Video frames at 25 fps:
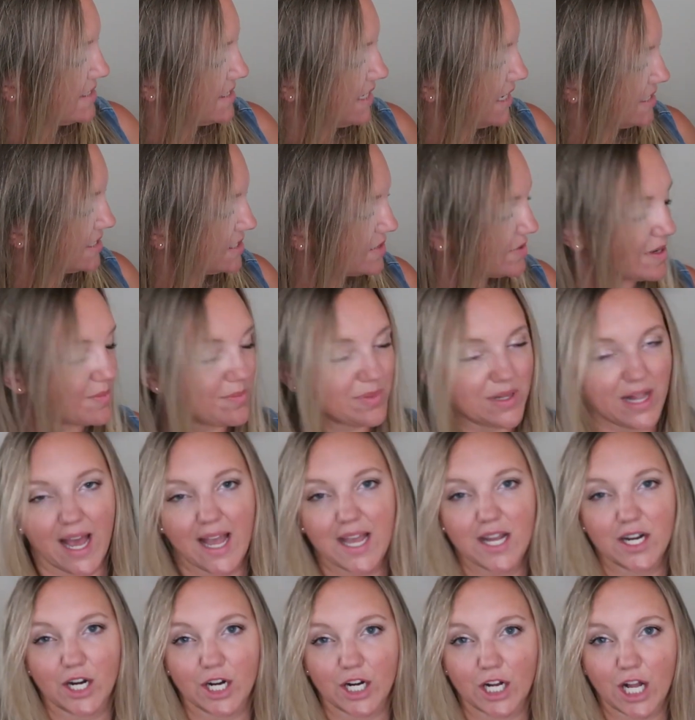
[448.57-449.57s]
sensory
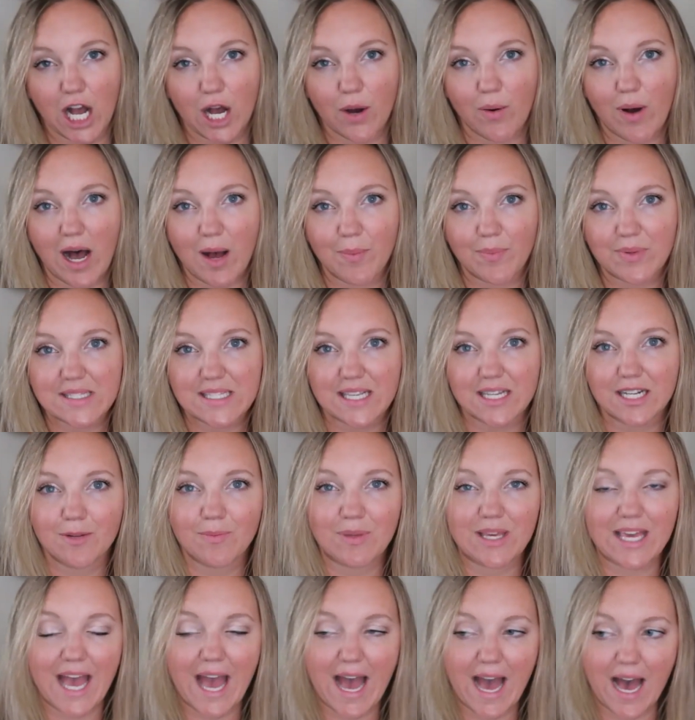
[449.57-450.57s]
play in our co-op is going
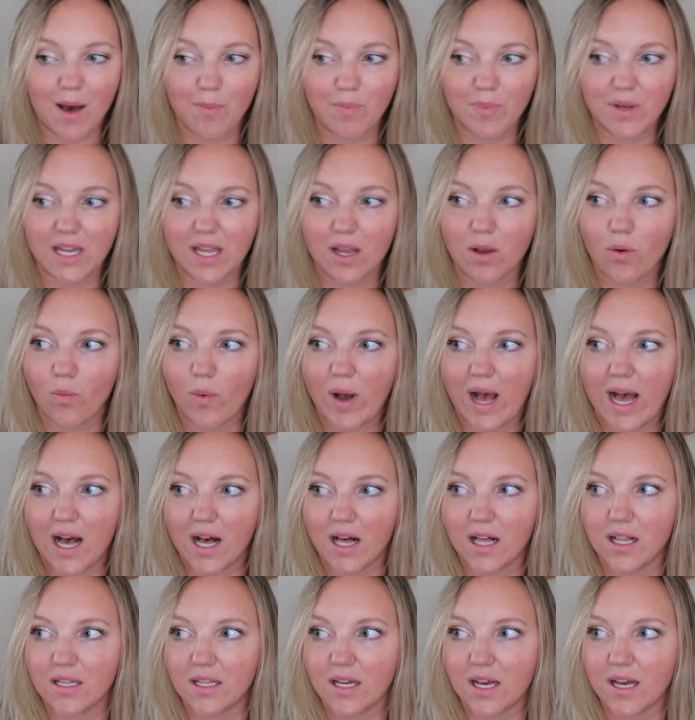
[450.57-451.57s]
to be happening
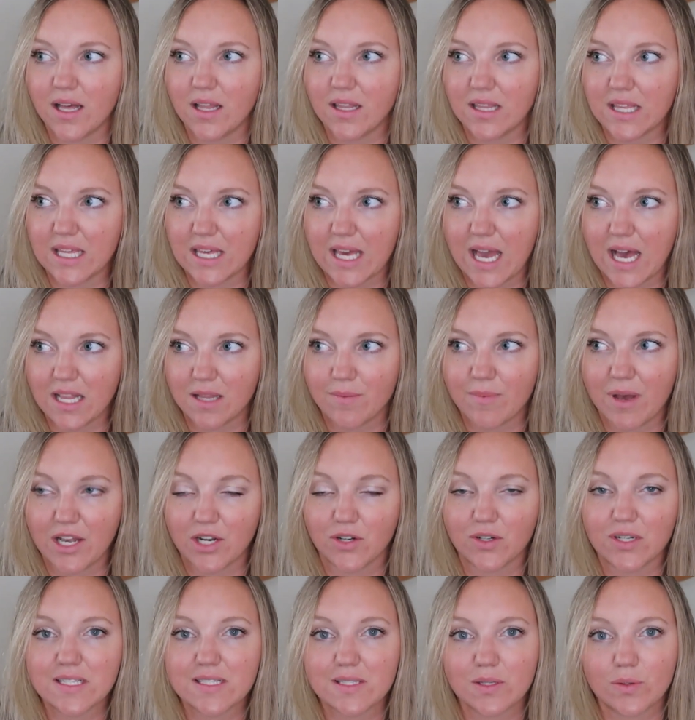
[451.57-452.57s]
while the
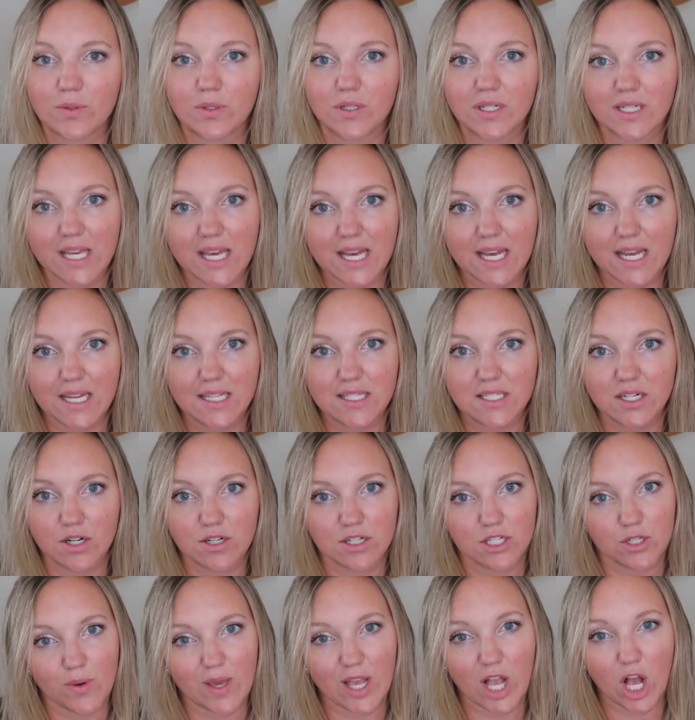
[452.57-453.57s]
elementary school kids
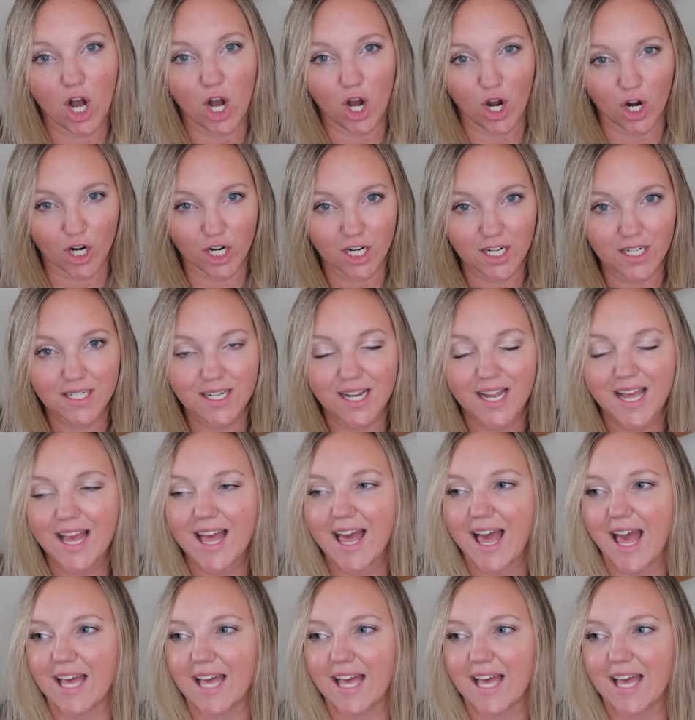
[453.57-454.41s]
are doing art.